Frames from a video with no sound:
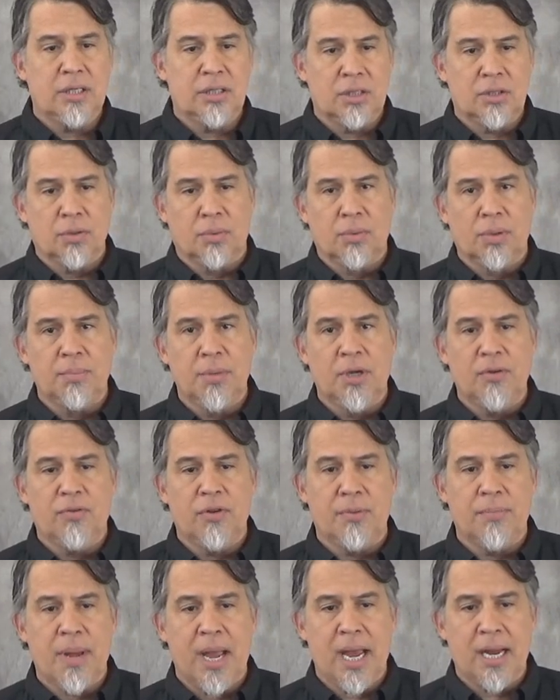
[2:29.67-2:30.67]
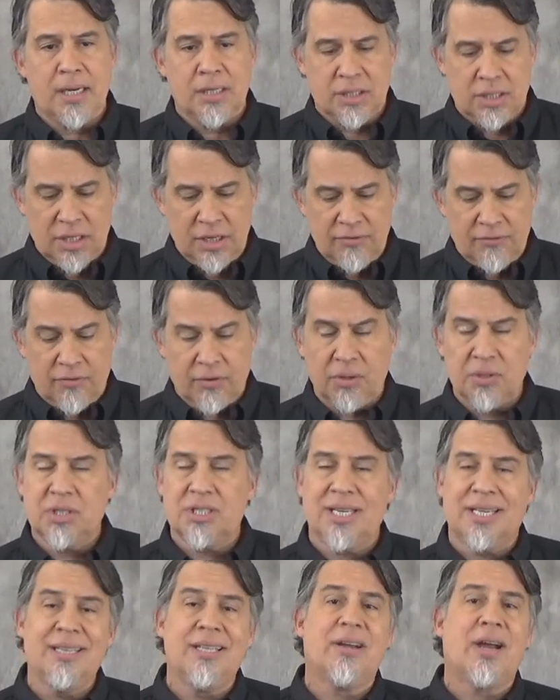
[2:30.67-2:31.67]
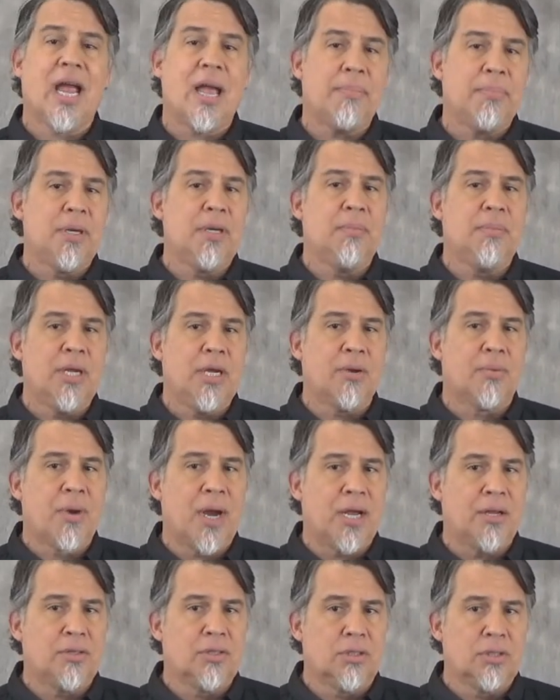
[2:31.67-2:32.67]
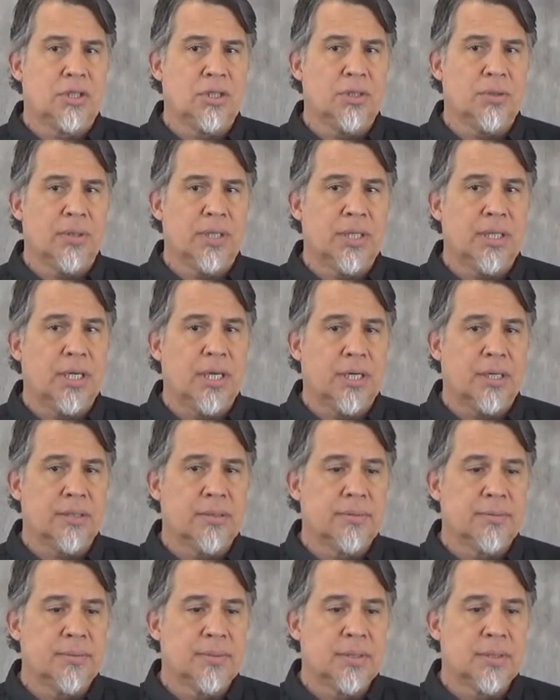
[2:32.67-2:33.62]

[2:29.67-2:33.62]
to remove your magazine first and there happened to be a round or two in there.